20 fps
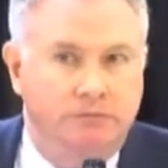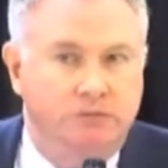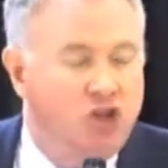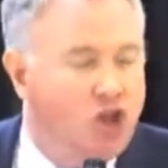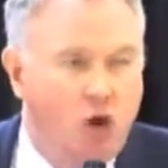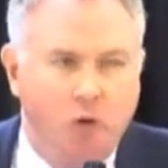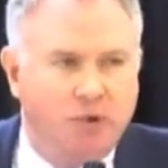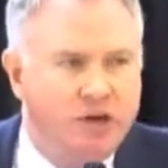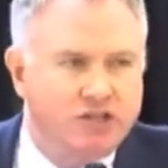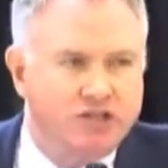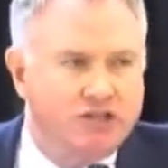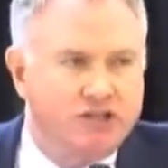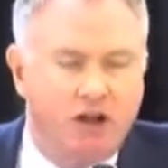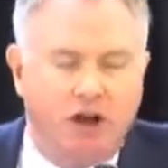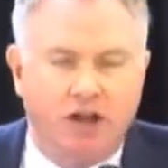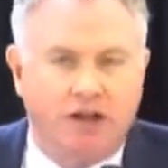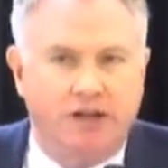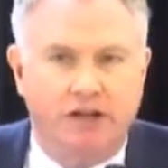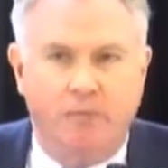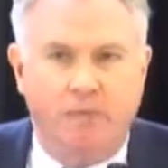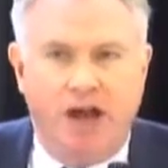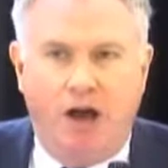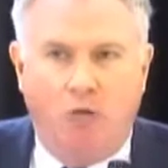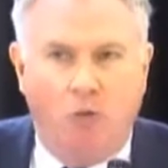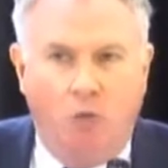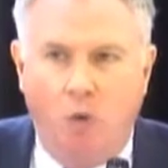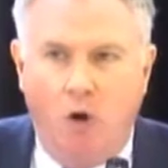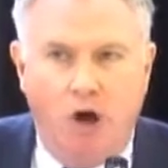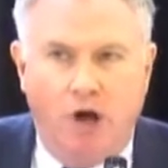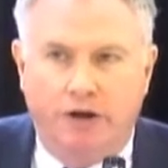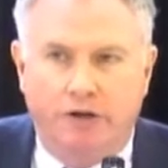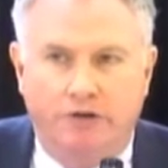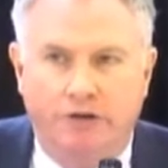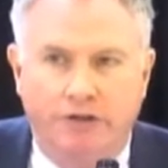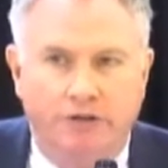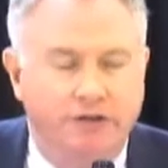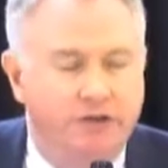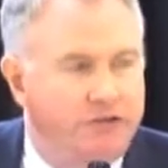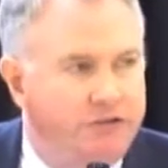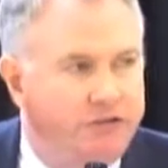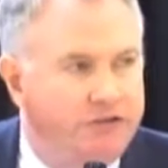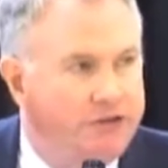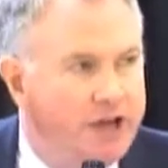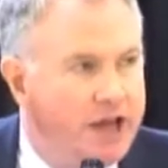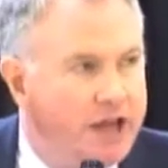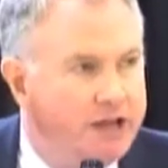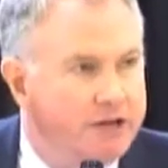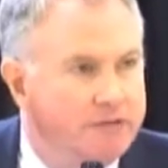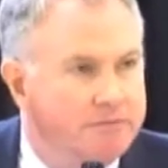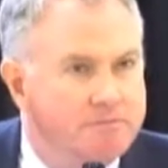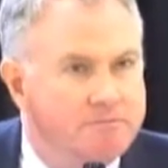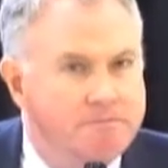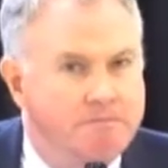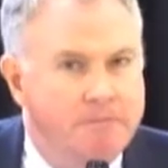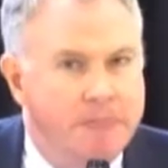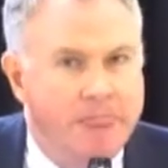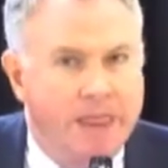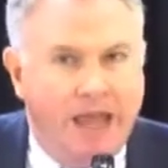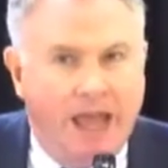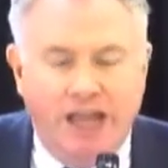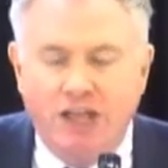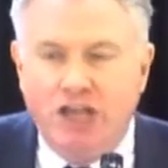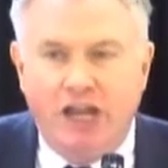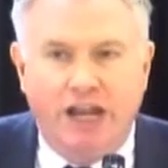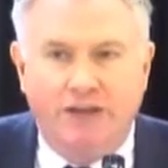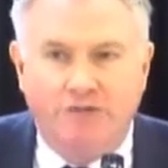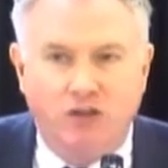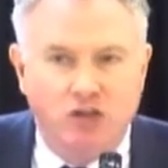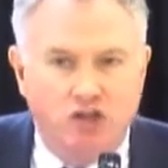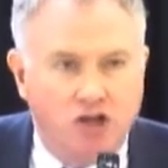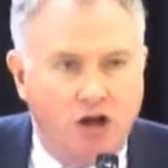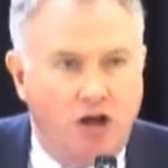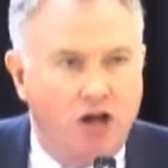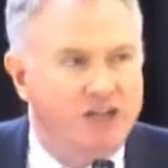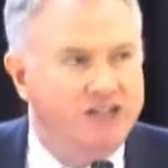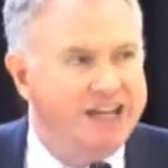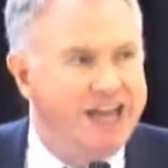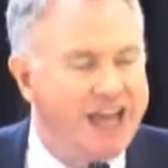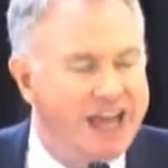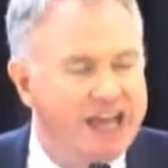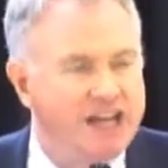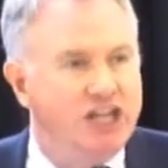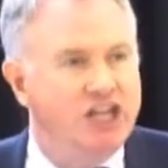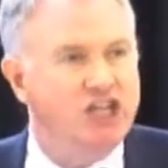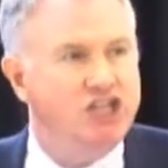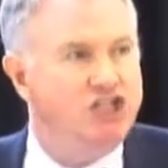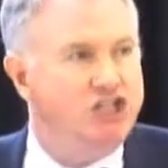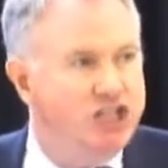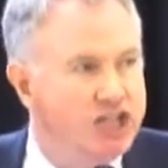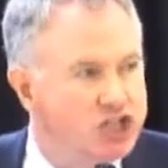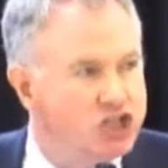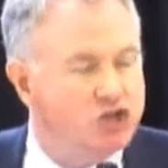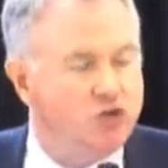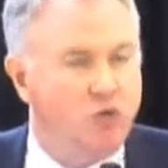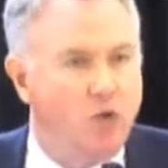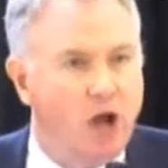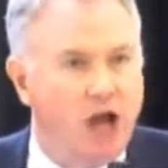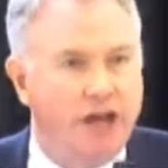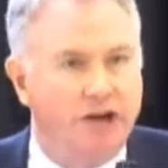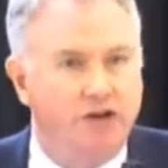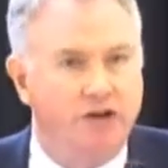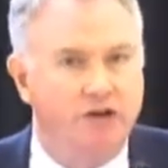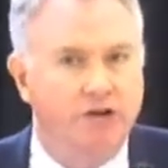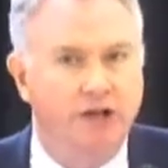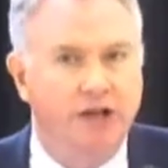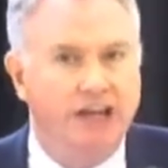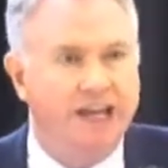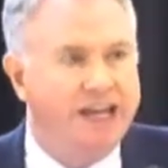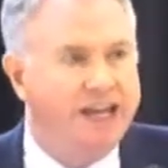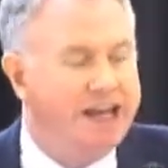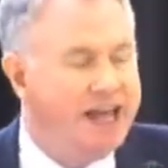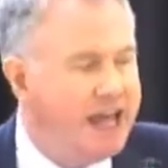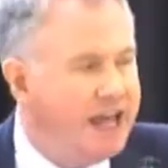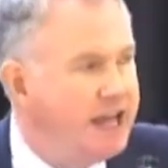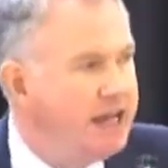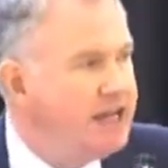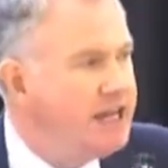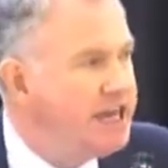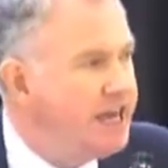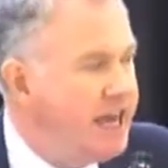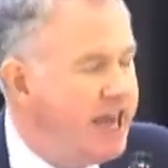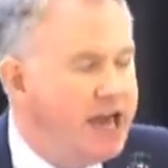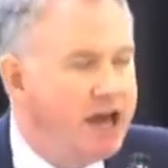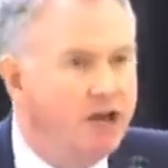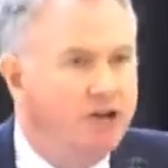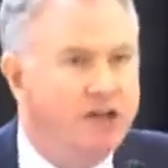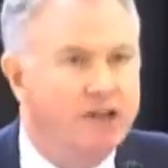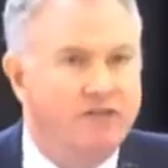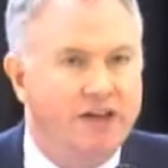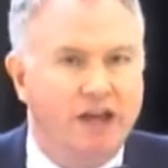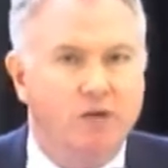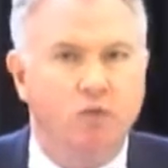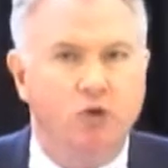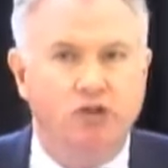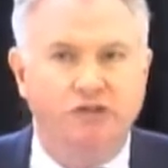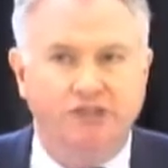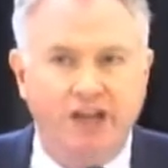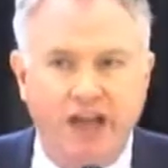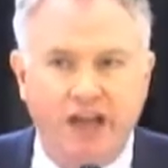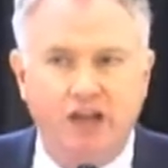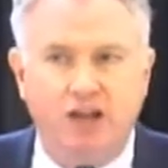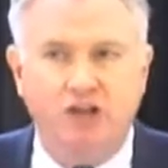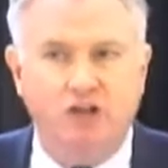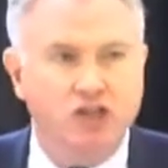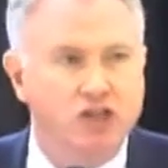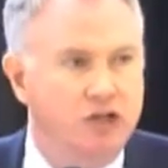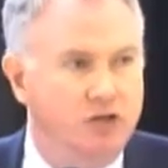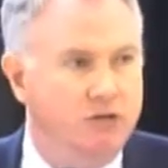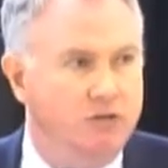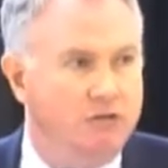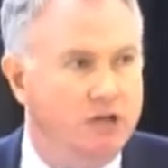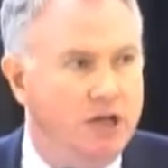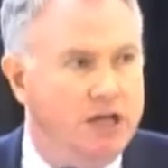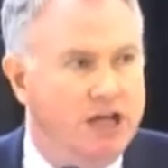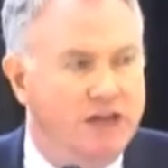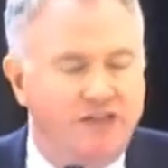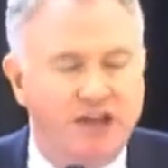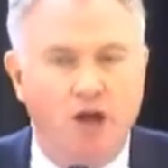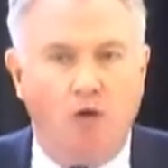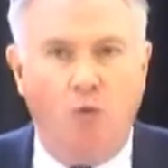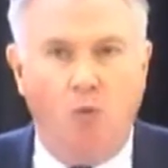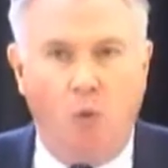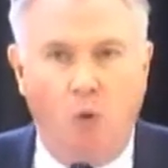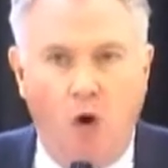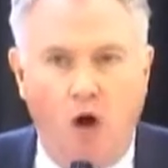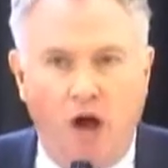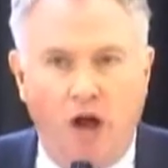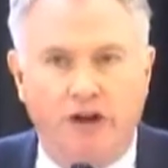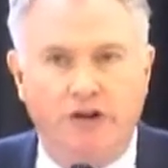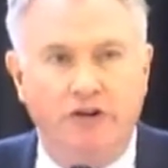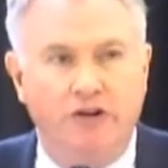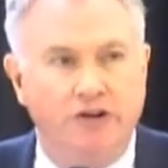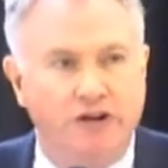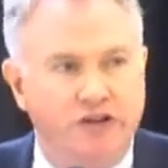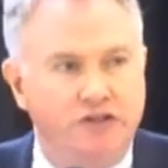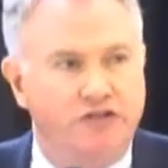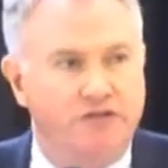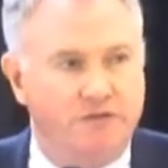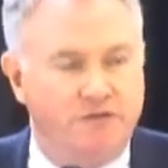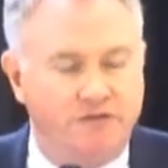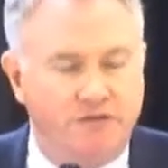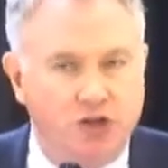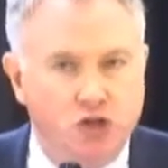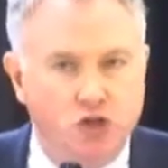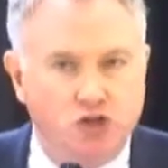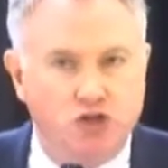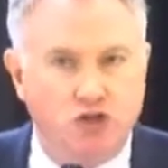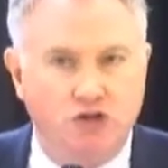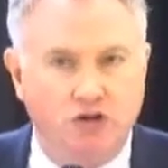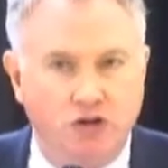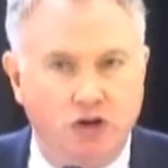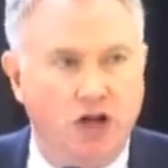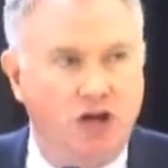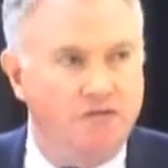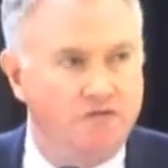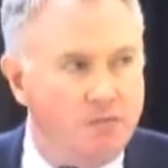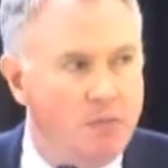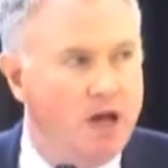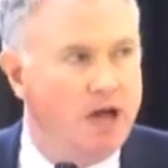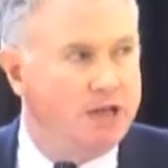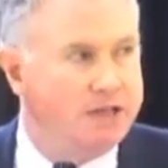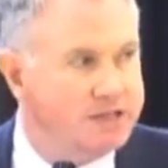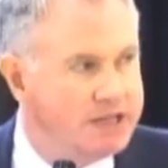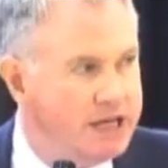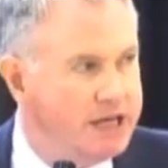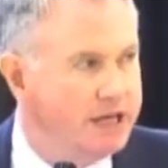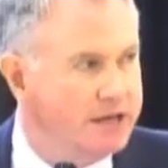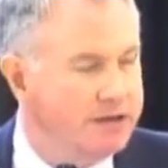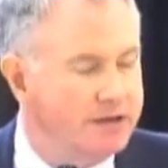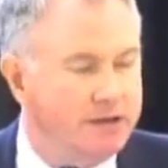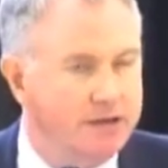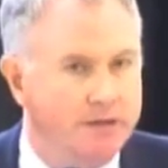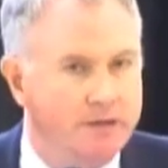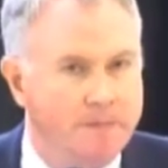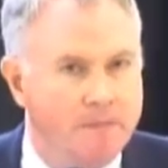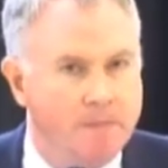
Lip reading: Nobody's talking about water in this state. And yet if you talk to any ditch rider in any county, they will tell you that water is the future of Montana.